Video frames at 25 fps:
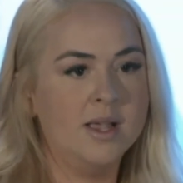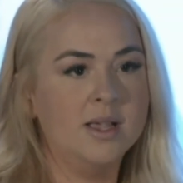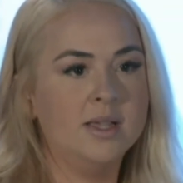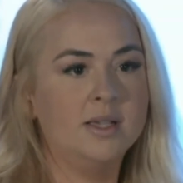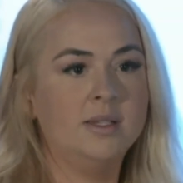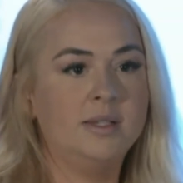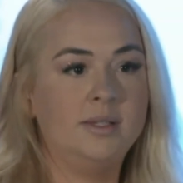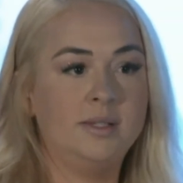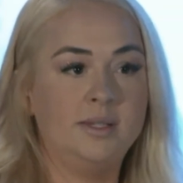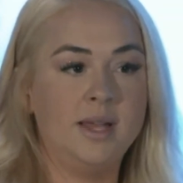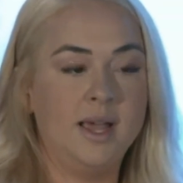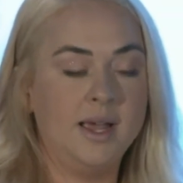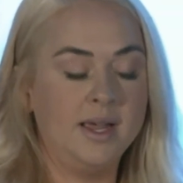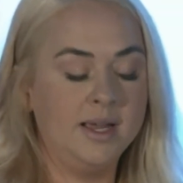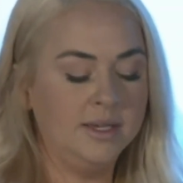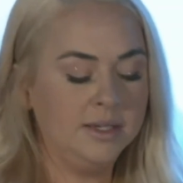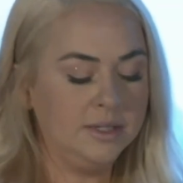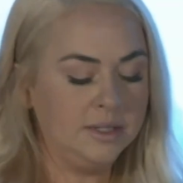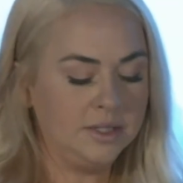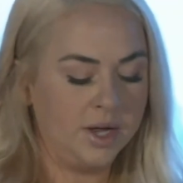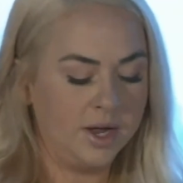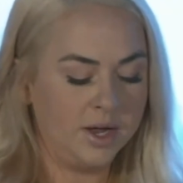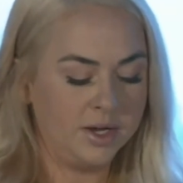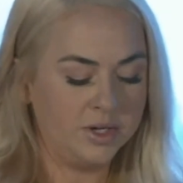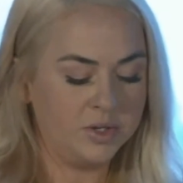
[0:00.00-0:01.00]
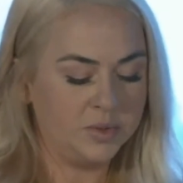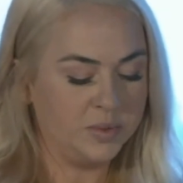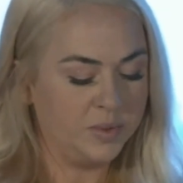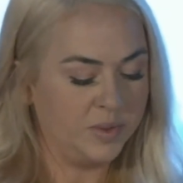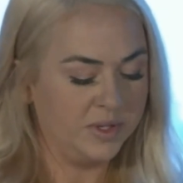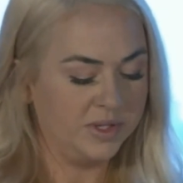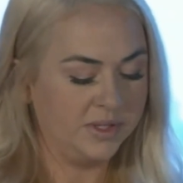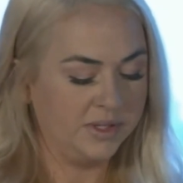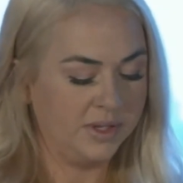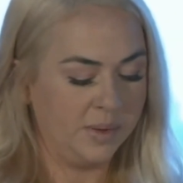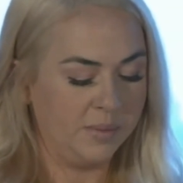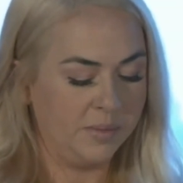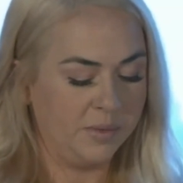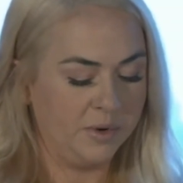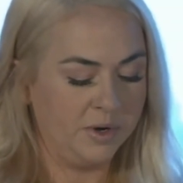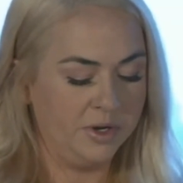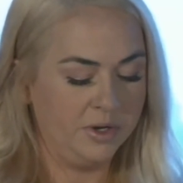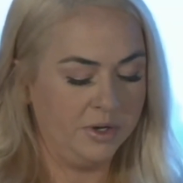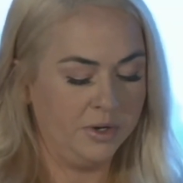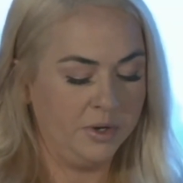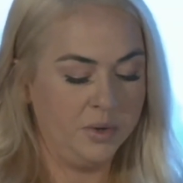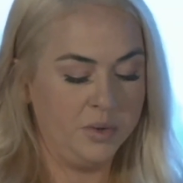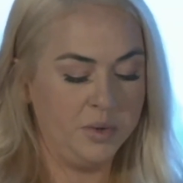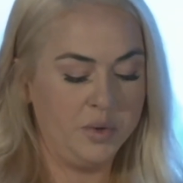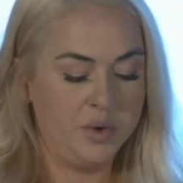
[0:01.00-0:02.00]
stay in touch with
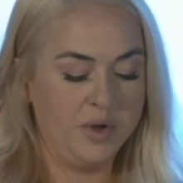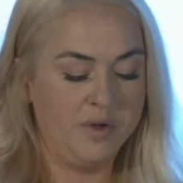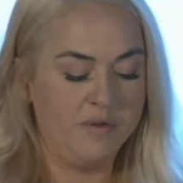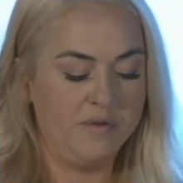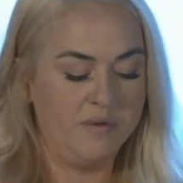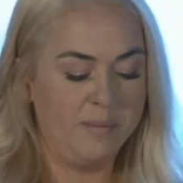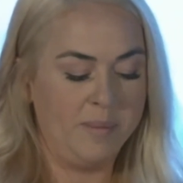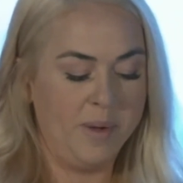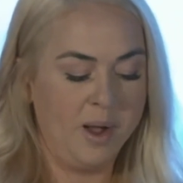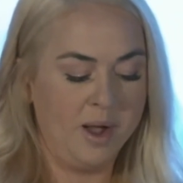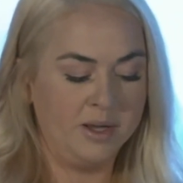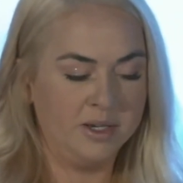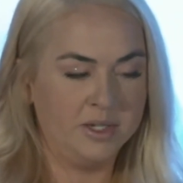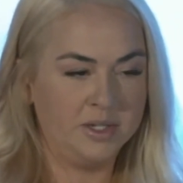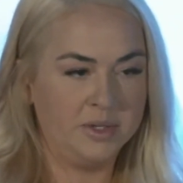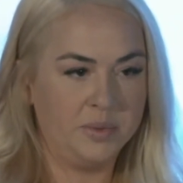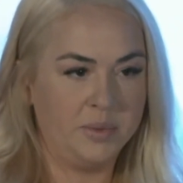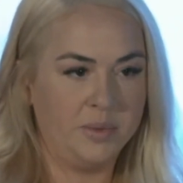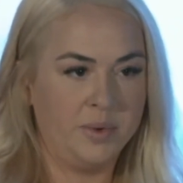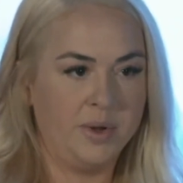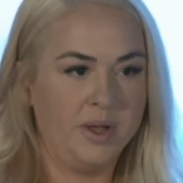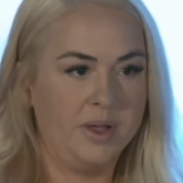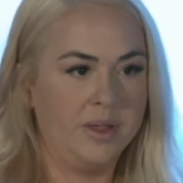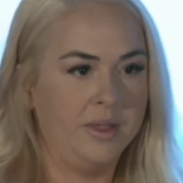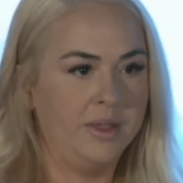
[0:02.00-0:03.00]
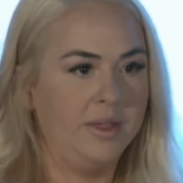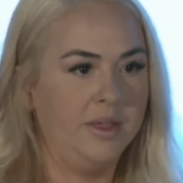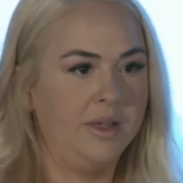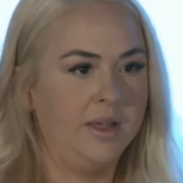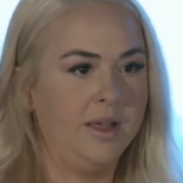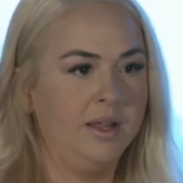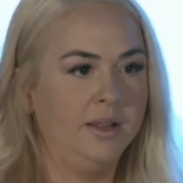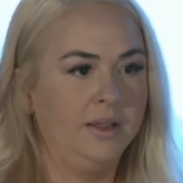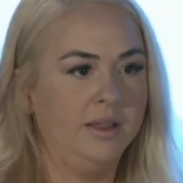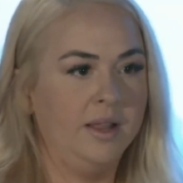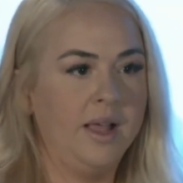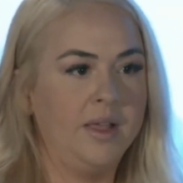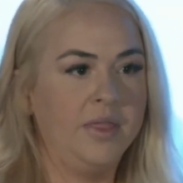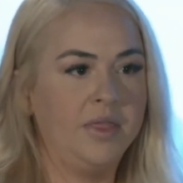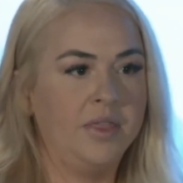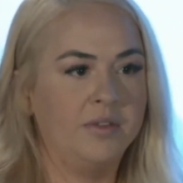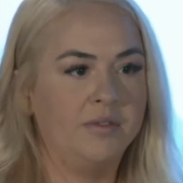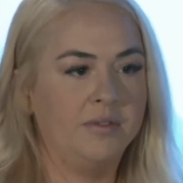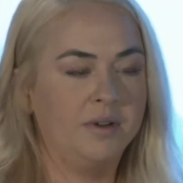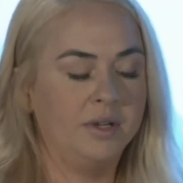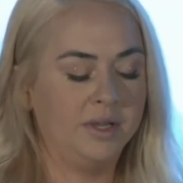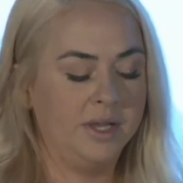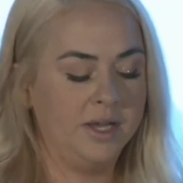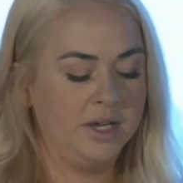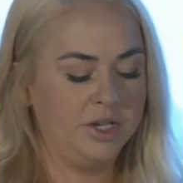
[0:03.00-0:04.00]
someone who you have bonded with, and let the
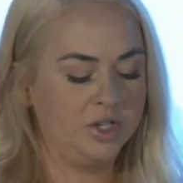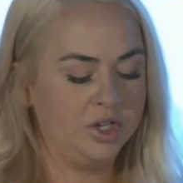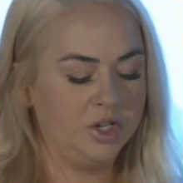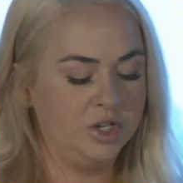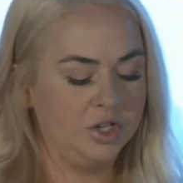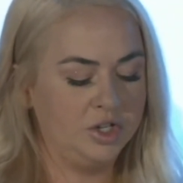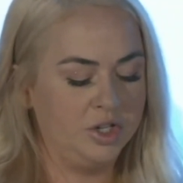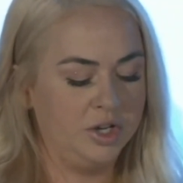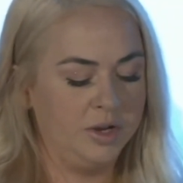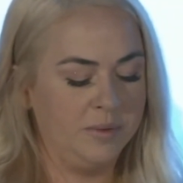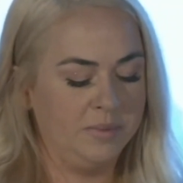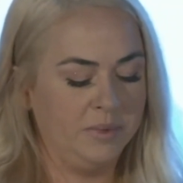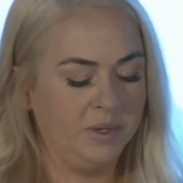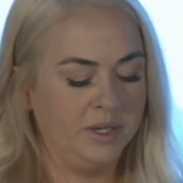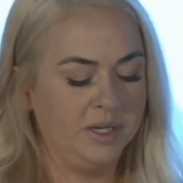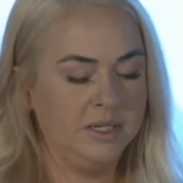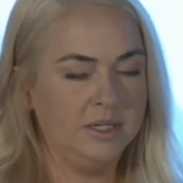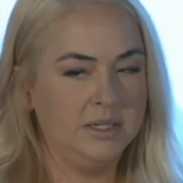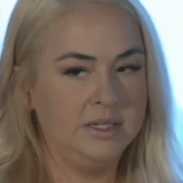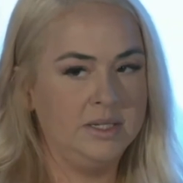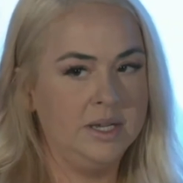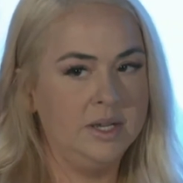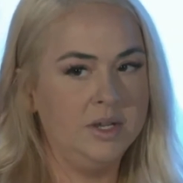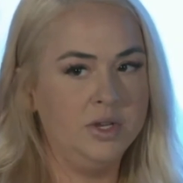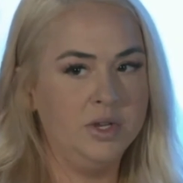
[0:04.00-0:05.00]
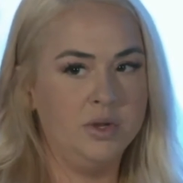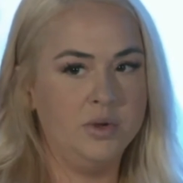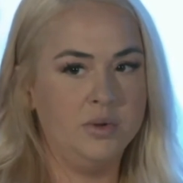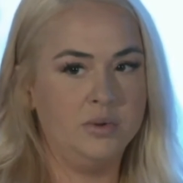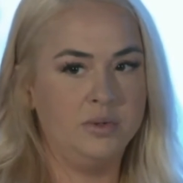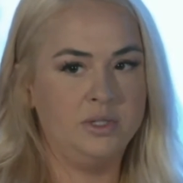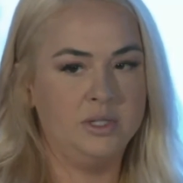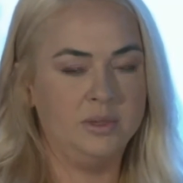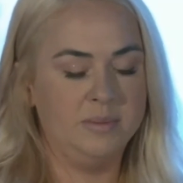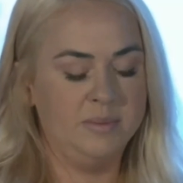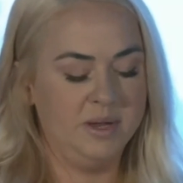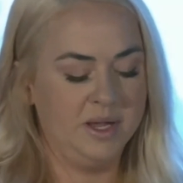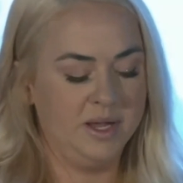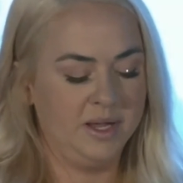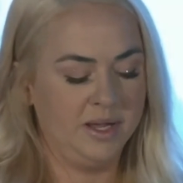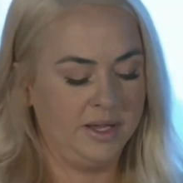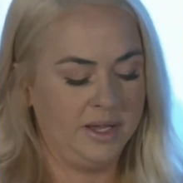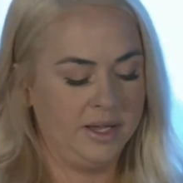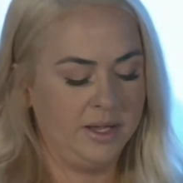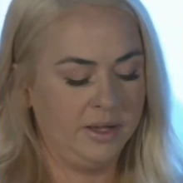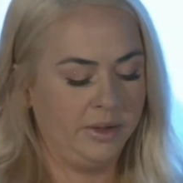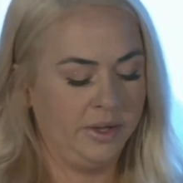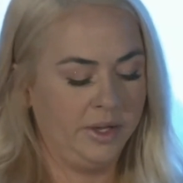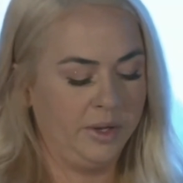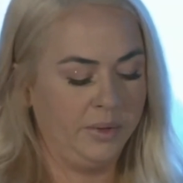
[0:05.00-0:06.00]
relationship continue to be a
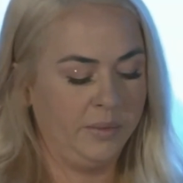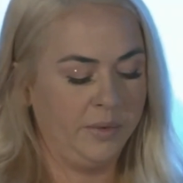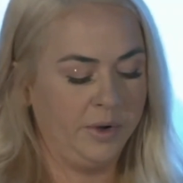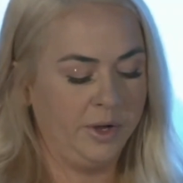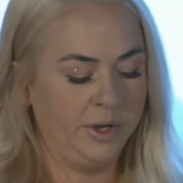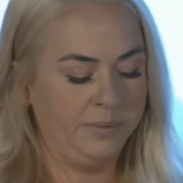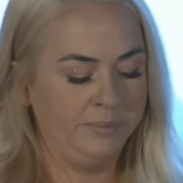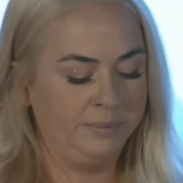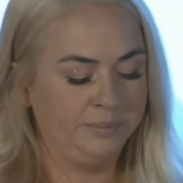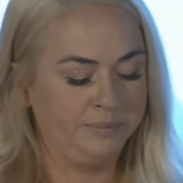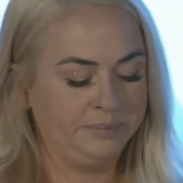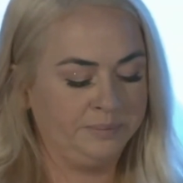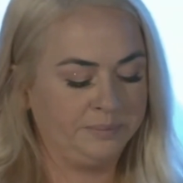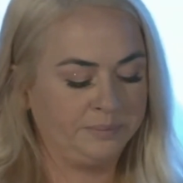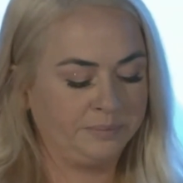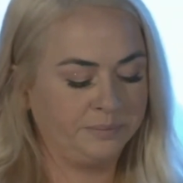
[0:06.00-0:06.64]
healing one.